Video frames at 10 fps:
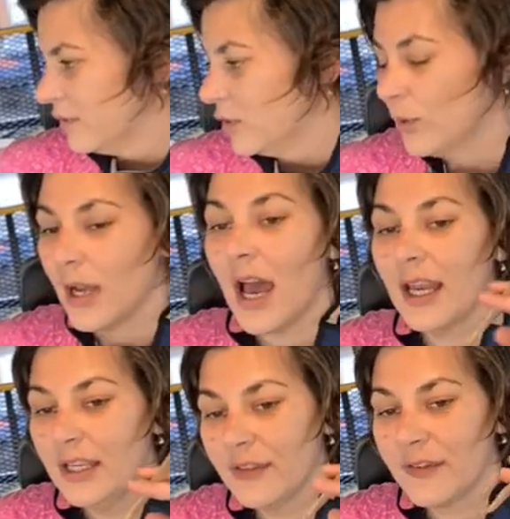If you want to
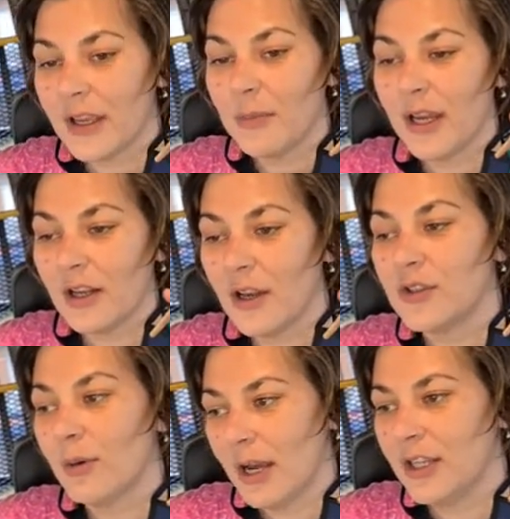iron your fucking
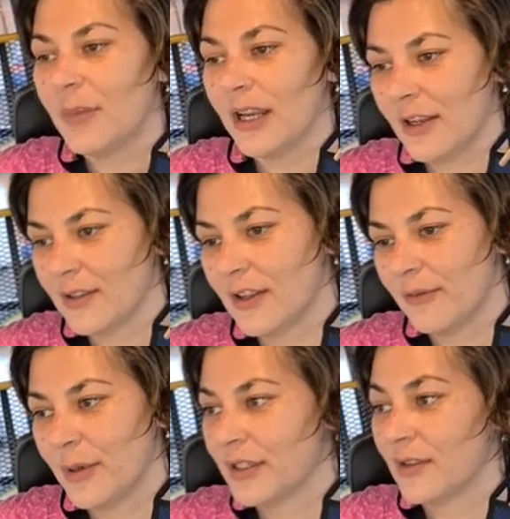bedclothes, you iron your bedclothes,
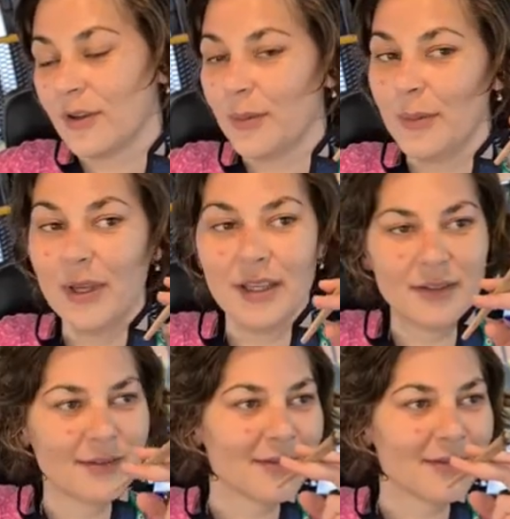love, but it's not going to be me.